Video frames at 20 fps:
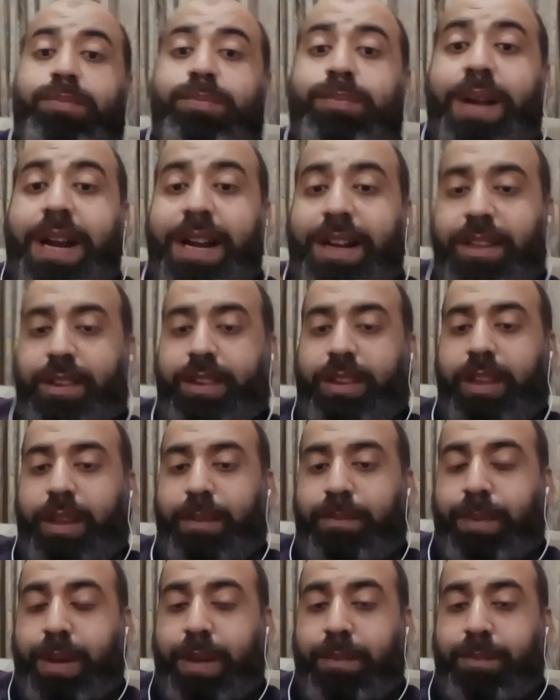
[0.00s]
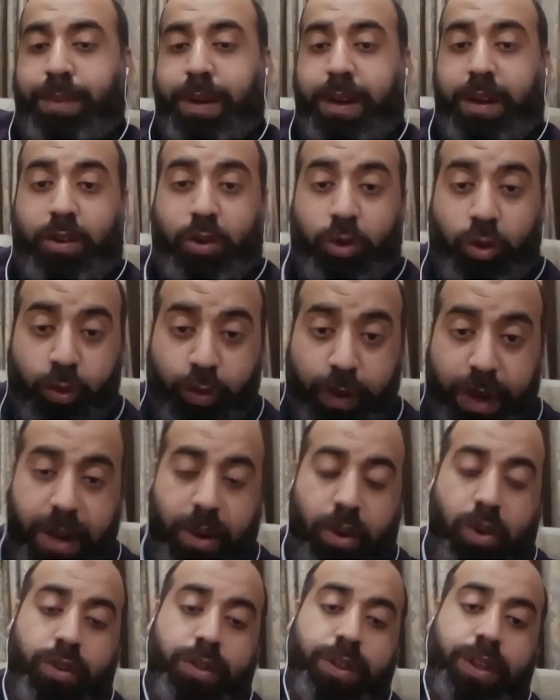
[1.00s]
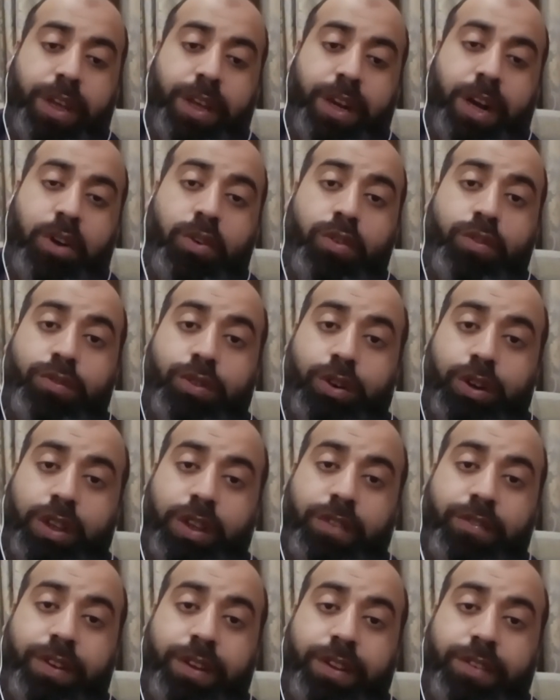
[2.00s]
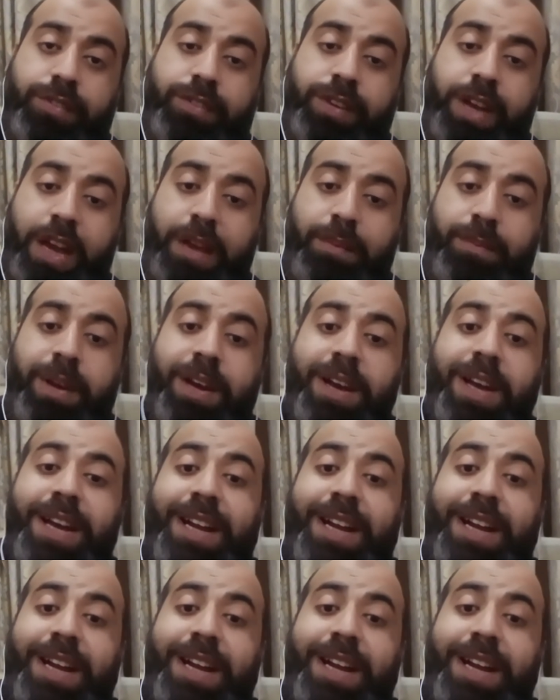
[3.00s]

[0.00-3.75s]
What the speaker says: met the people who were on the ground for the first time.